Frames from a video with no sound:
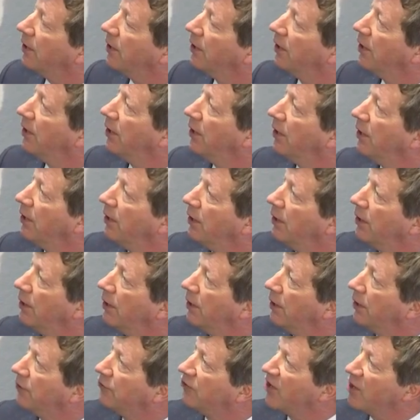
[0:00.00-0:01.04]
uh,
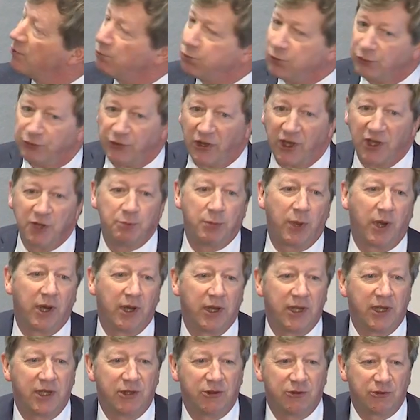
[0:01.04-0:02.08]
exemplified
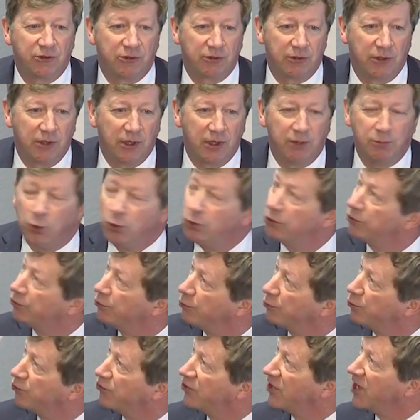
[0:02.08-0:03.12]
by his
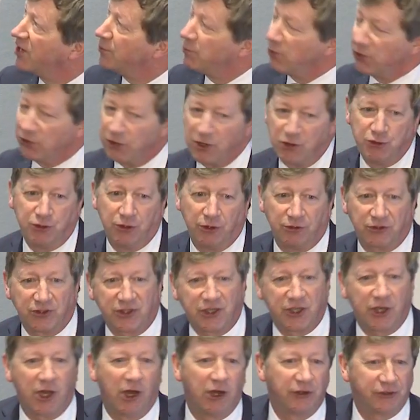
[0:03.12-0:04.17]
immortal statement,
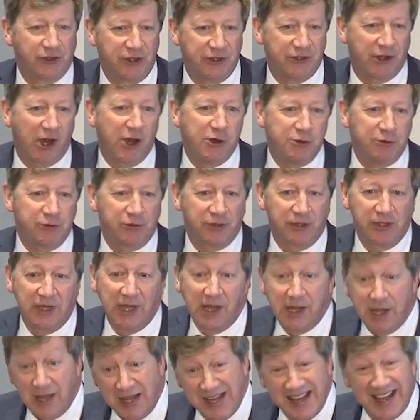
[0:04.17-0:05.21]
just cut it out,
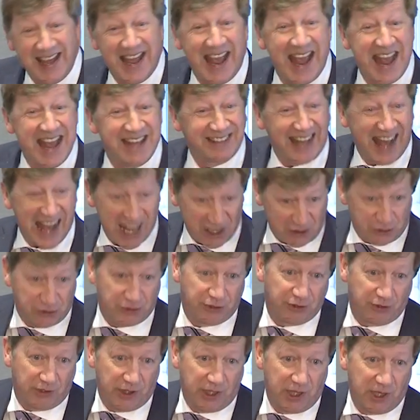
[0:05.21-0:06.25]
is
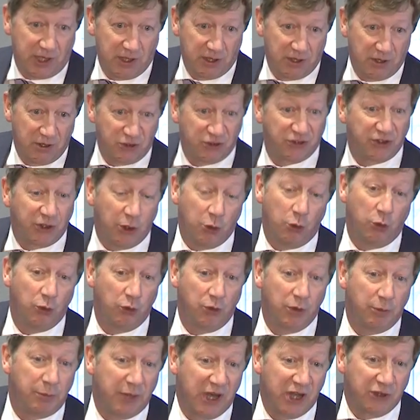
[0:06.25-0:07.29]
actually still
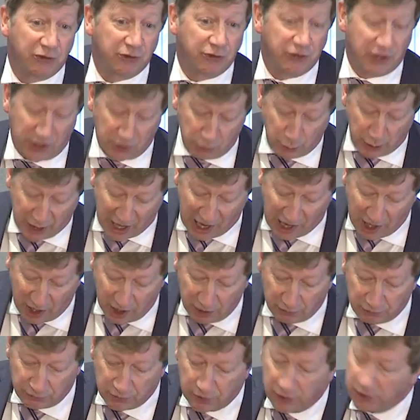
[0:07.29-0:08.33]
the best thing we
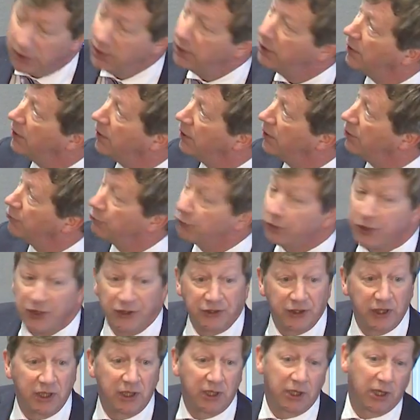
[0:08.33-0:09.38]
have in
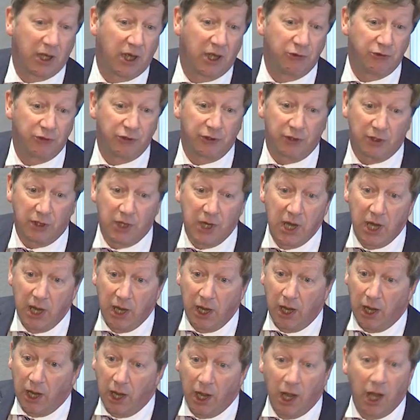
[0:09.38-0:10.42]
treating cancer
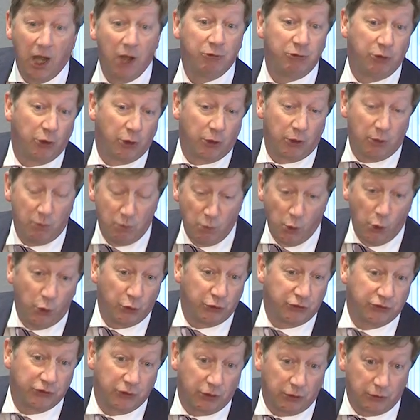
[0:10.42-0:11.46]
uh, for
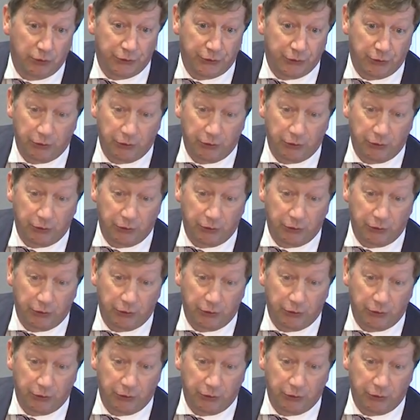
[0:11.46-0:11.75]
most solid